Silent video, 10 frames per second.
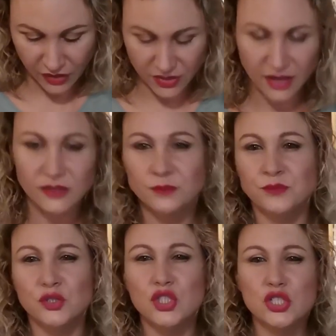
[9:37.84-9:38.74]
and that
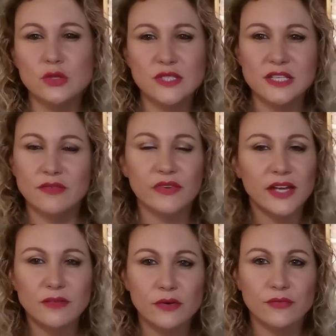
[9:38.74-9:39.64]
juicy
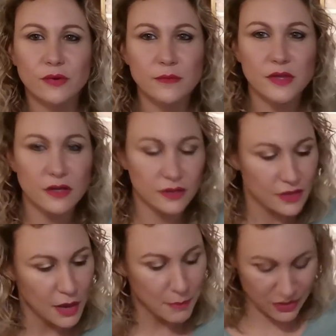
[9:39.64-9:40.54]
flavour from the
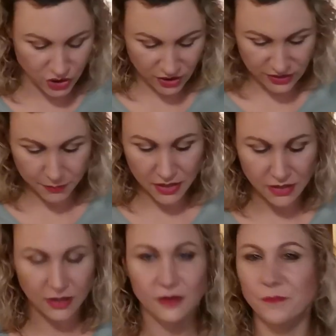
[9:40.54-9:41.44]
pancetta
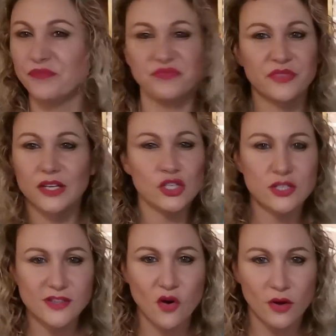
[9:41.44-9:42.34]
bacon. You
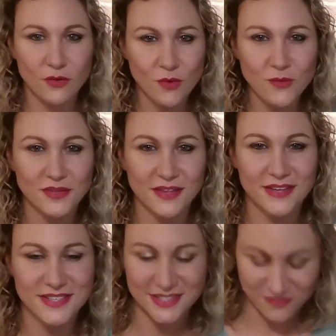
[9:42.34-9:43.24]
just can't go wrong with
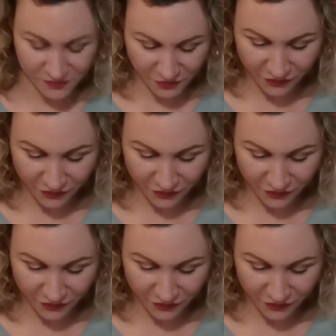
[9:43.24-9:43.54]
this.